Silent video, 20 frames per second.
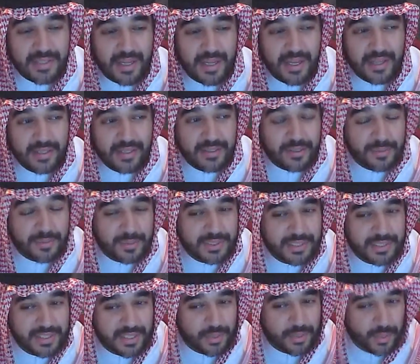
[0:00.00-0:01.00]

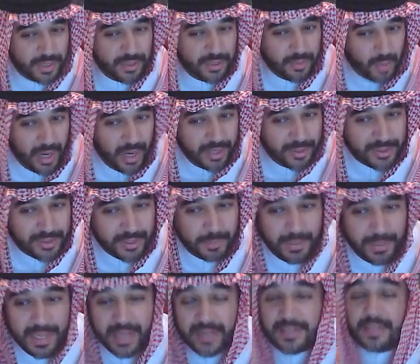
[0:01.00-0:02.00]
she says, why are you still
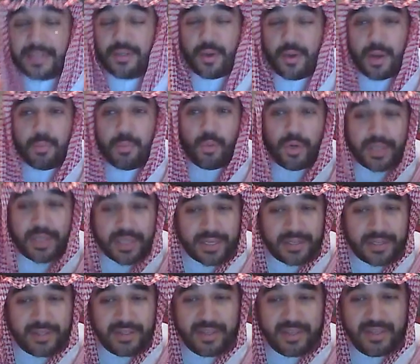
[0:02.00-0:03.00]
playing? I said, no, I'm
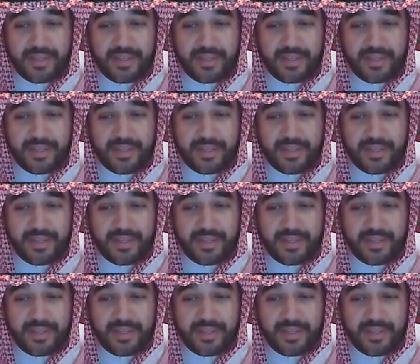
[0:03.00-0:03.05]
working.